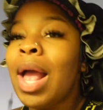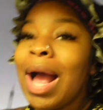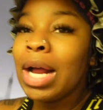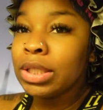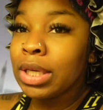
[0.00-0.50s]

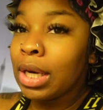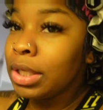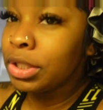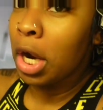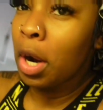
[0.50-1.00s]
I just got out
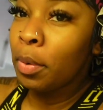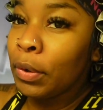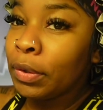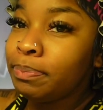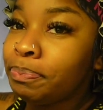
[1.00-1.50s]
of the
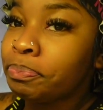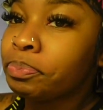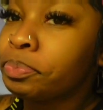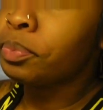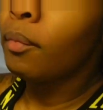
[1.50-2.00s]
shower,
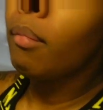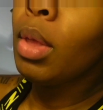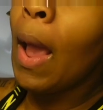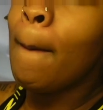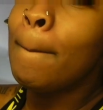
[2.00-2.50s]

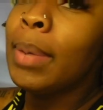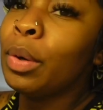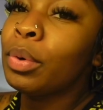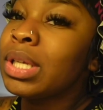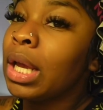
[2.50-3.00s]

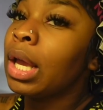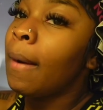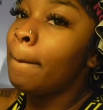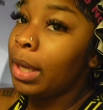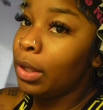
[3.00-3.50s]
but we're taking
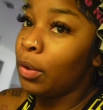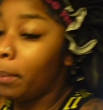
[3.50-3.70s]
a pickle